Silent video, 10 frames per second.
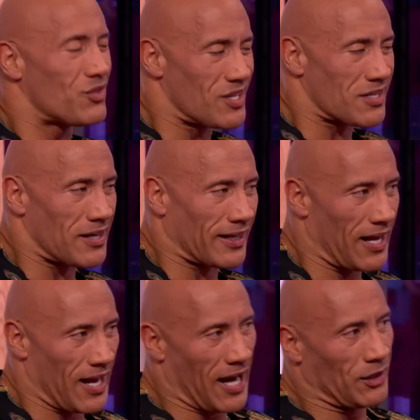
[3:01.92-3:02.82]
just like
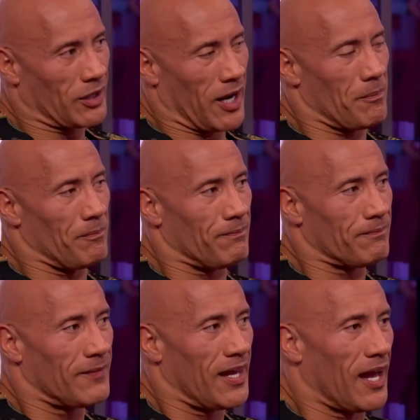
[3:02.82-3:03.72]
that, I look up
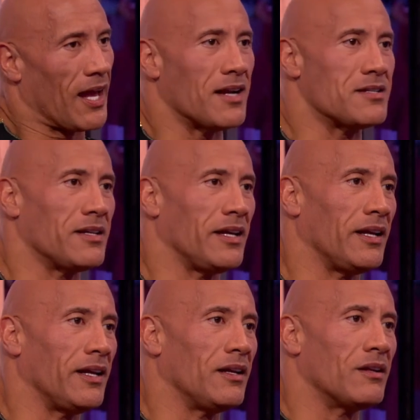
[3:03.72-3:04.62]
and I
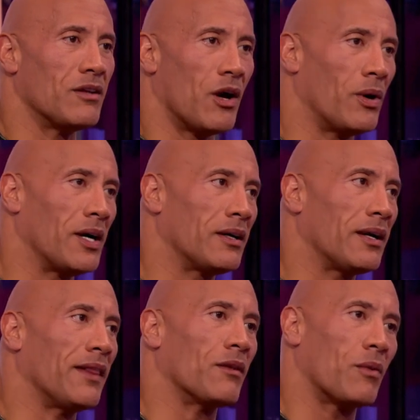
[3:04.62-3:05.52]
see Noah and